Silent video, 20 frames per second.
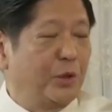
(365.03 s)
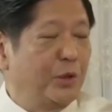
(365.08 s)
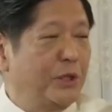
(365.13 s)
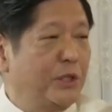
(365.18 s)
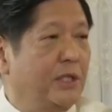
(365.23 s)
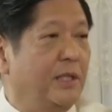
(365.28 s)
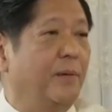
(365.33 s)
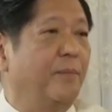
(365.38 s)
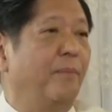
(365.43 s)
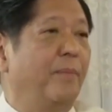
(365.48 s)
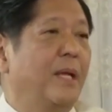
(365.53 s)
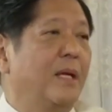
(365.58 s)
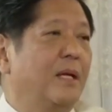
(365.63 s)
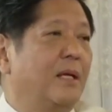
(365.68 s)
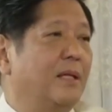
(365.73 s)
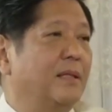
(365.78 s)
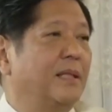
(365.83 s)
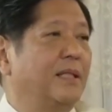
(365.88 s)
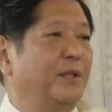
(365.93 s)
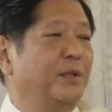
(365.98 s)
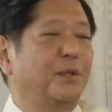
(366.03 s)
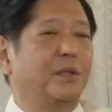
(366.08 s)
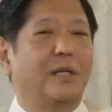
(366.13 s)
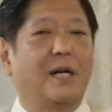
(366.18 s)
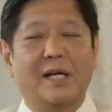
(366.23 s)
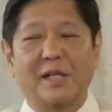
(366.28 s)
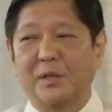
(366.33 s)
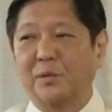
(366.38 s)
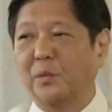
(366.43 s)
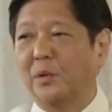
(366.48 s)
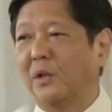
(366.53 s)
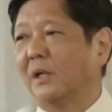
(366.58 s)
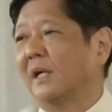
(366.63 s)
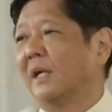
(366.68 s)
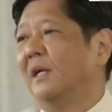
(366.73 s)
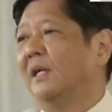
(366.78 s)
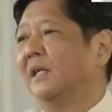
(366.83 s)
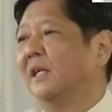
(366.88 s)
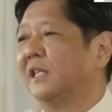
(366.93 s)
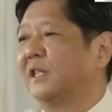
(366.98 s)
to see that your hard work
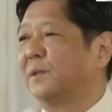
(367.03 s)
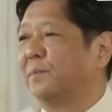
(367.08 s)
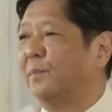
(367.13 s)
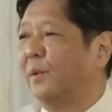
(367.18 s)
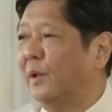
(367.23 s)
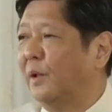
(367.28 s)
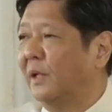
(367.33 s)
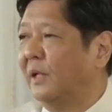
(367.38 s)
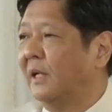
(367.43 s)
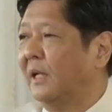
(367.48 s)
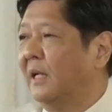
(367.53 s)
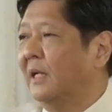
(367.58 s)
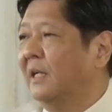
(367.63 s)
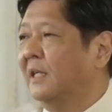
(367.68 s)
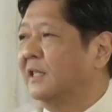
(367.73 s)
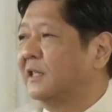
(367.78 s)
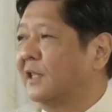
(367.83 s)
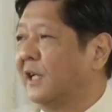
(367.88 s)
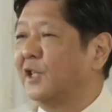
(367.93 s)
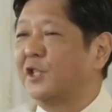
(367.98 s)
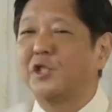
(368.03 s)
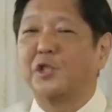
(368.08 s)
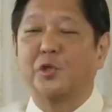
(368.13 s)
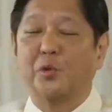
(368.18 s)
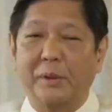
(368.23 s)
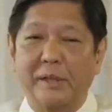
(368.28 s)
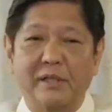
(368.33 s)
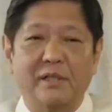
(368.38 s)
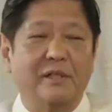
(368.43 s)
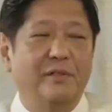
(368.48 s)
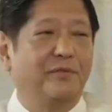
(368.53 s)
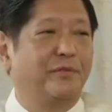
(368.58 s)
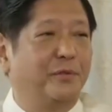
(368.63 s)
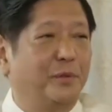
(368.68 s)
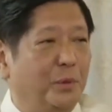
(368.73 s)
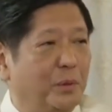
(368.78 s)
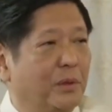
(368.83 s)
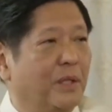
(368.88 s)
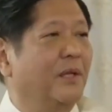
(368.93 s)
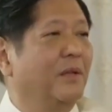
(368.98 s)
has borne such sweet
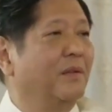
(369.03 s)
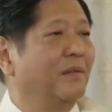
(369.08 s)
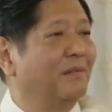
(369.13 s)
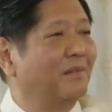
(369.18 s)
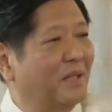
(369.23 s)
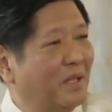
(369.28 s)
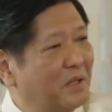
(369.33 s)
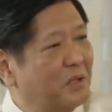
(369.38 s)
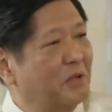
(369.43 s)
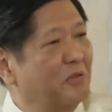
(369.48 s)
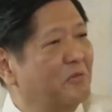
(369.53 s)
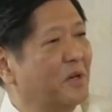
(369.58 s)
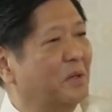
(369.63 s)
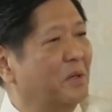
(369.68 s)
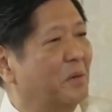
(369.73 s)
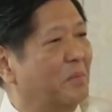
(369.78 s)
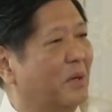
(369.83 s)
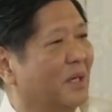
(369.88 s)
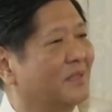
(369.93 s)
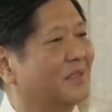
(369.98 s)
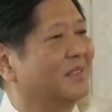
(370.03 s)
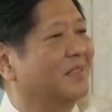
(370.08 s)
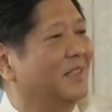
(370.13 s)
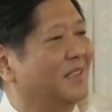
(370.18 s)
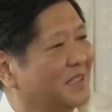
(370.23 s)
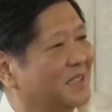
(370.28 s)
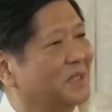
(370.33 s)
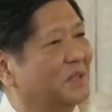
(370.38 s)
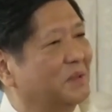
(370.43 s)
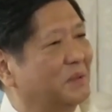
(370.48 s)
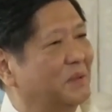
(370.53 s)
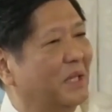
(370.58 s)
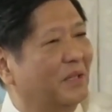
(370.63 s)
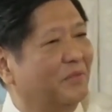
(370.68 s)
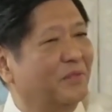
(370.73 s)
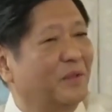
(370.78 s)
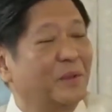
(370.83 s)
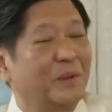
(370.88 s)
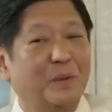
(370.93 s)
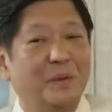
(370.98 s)
fruit. Thank you very much, and good
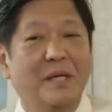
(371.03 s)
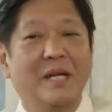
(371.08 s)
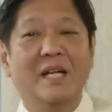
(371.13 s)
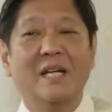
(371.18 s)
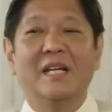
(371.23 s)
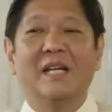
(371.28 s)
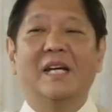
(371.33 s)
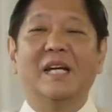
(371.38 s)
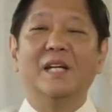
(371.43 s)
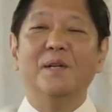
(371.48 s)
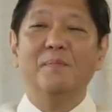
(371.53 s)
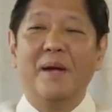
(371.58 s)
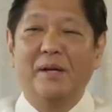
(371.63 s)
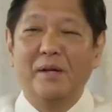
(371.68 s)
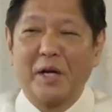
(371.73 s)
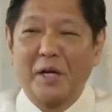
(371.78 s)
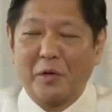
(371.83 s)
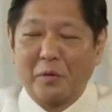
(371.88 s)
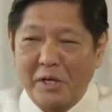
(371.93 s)
afternoon, and Merry